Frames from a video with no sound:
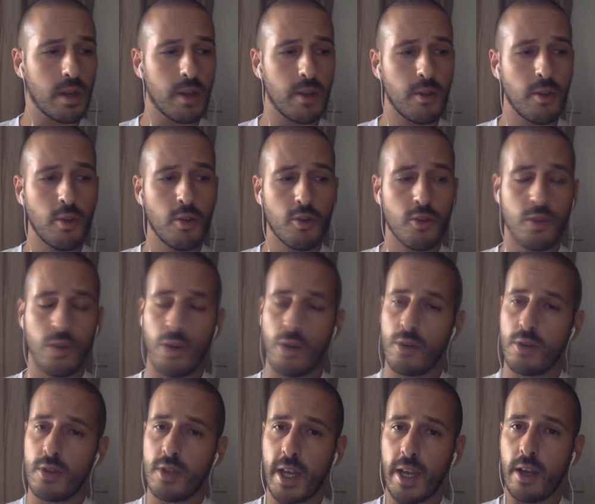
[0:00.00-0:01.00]
You should
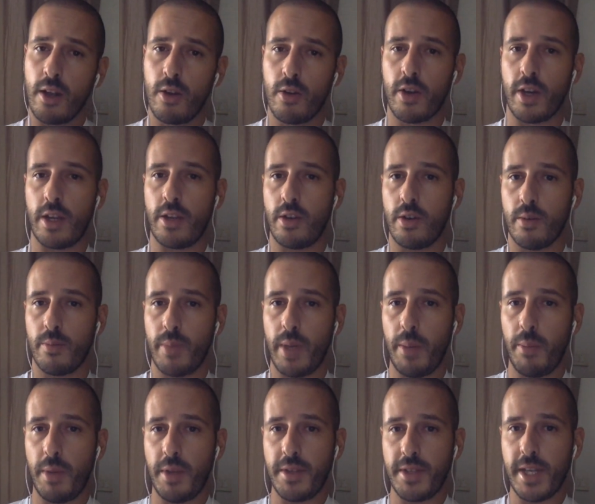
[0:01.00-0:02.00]
also take a look at your
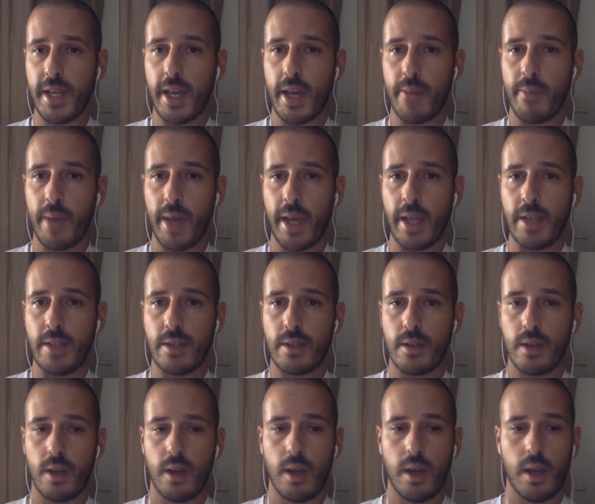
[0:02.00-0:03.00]
PPC campaigns.
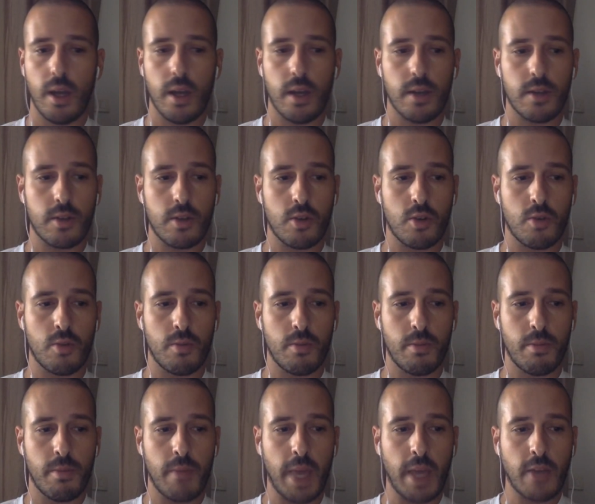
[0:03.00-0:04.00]
So
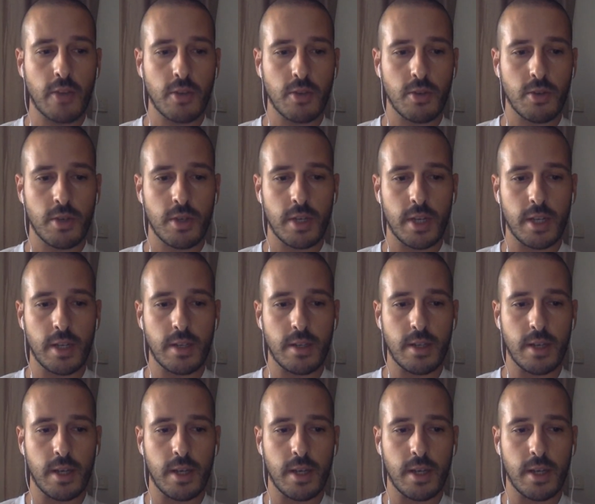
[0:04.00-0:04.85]
make sure that